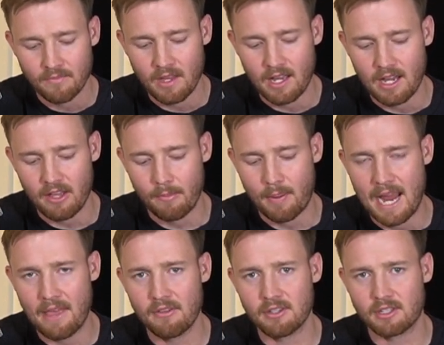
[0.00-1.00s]
The
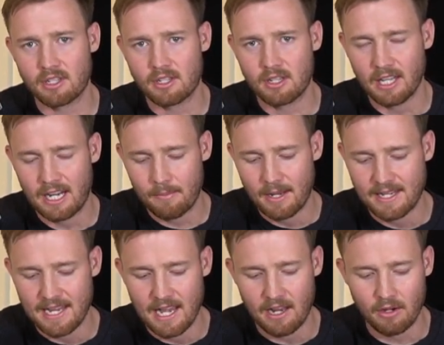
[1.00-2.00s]
Panthers letting me
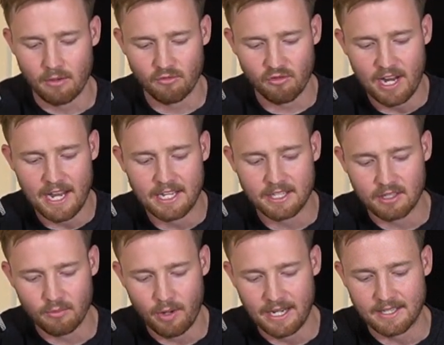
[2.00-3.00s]
down, and
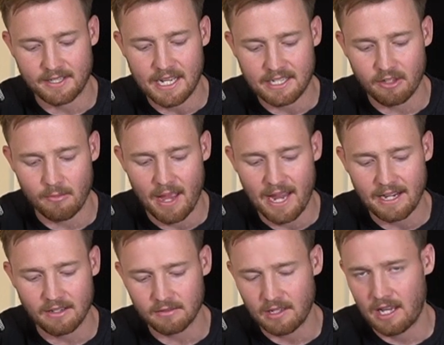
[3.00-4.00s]
Regs went 6 from 8.
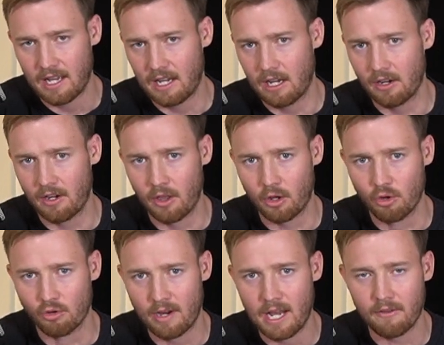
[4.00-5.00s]
Another
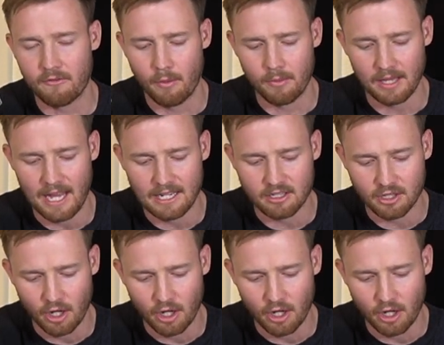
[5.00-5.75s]
good round from the lads.